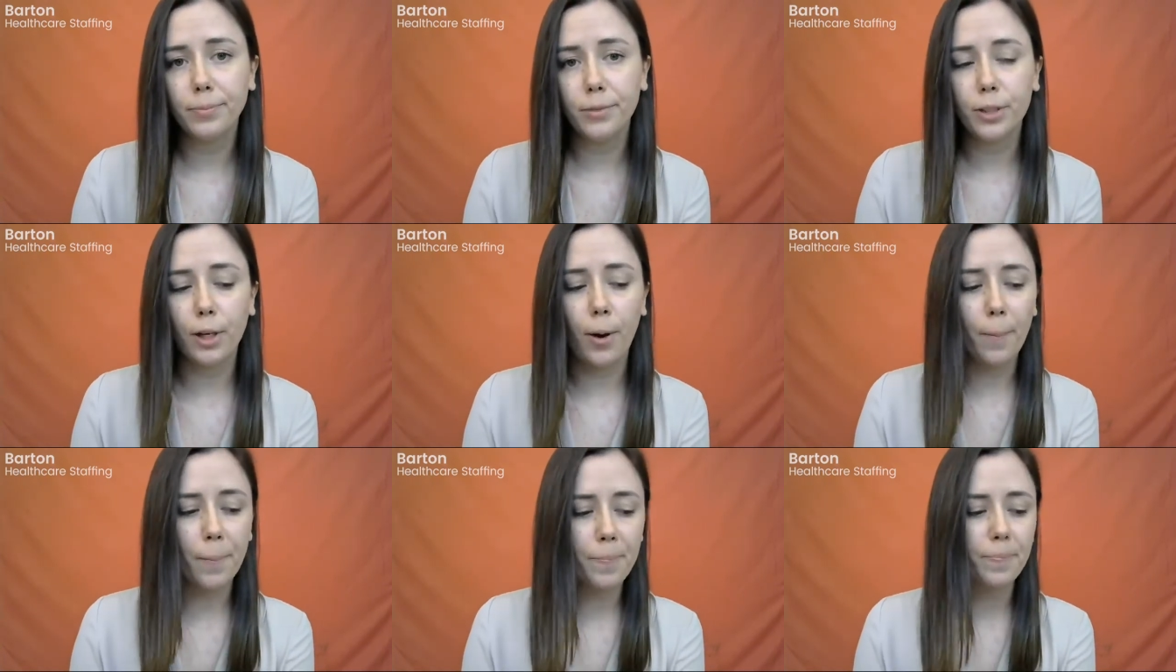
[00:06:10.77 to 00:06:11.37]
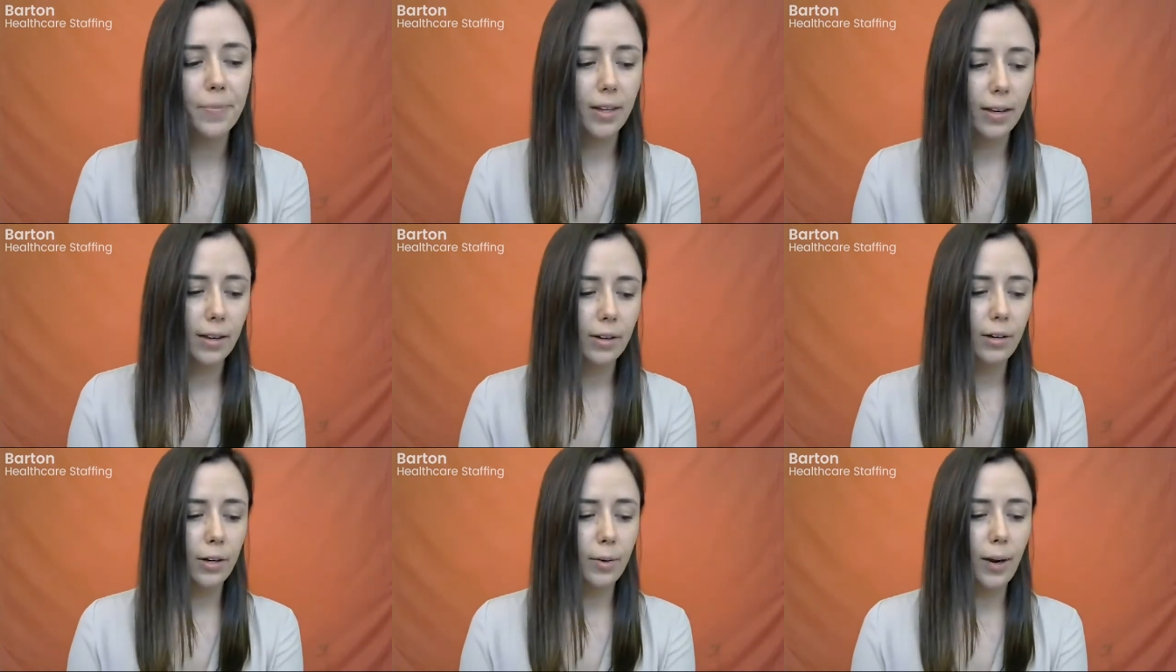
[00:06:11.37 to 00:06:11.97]
So
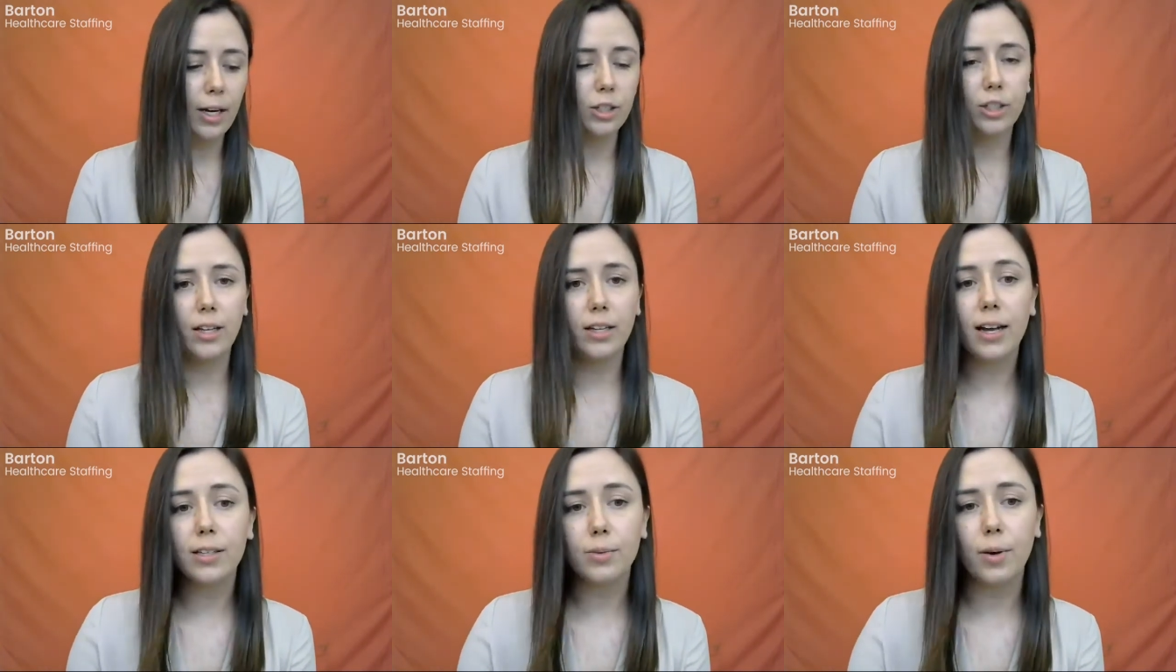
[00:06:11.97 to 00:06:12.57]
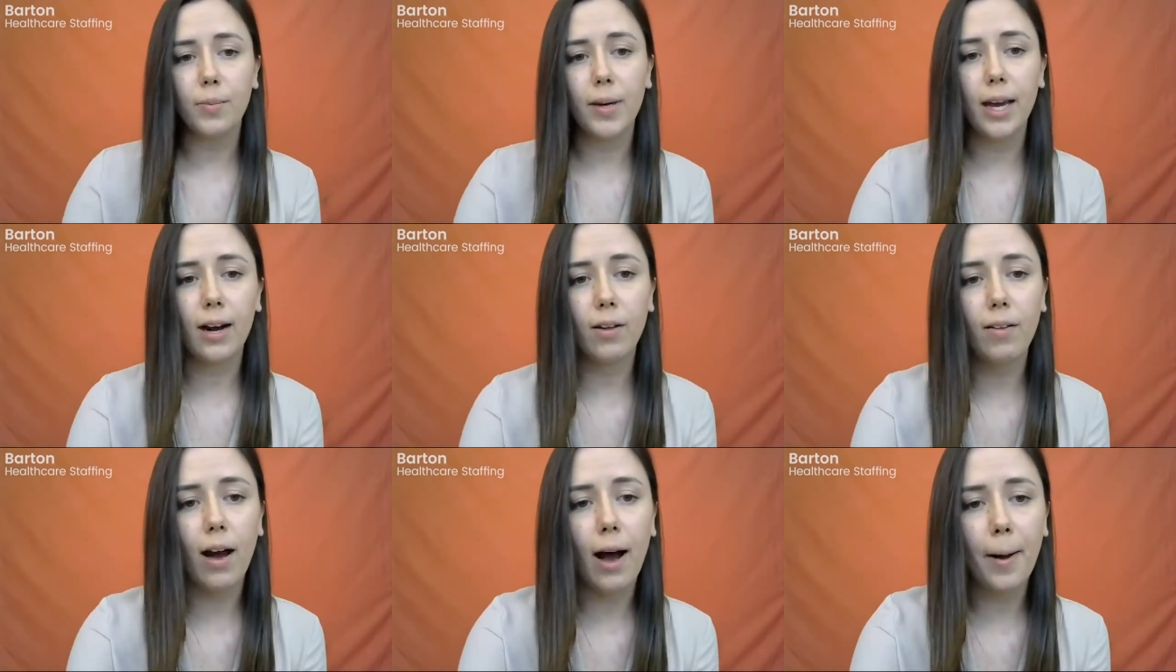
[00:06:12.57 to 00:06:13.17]
good question. That's when we get
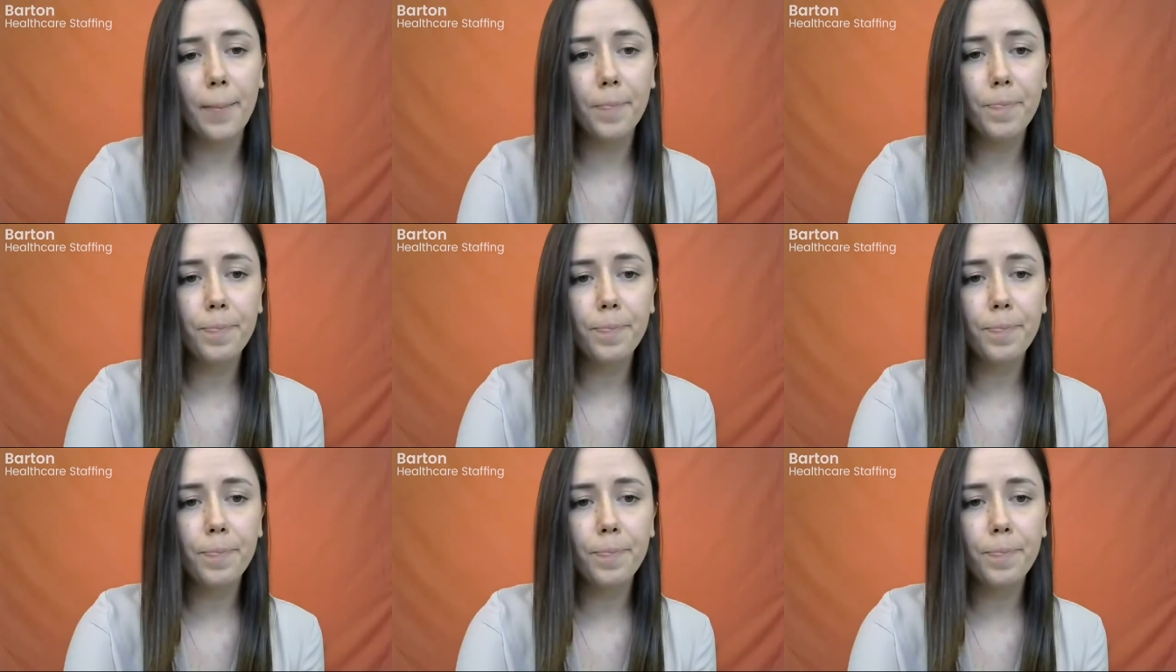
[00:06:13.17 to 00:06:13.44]
a lot.